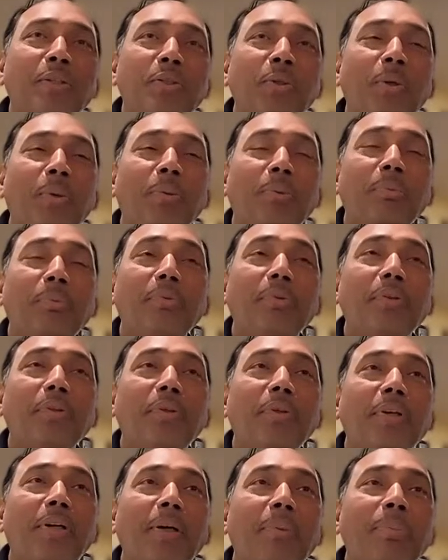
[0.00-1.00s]
So
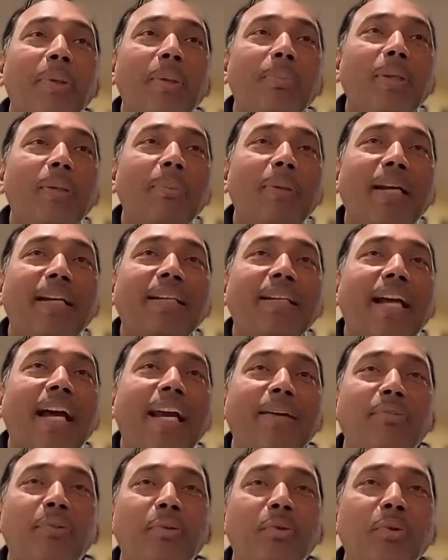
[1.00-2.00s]
uh, people made
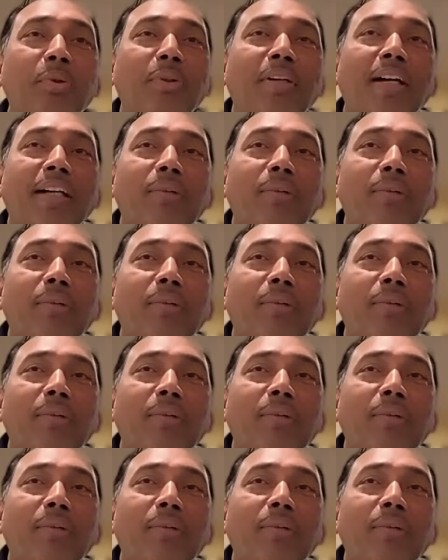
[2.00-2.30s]
knife to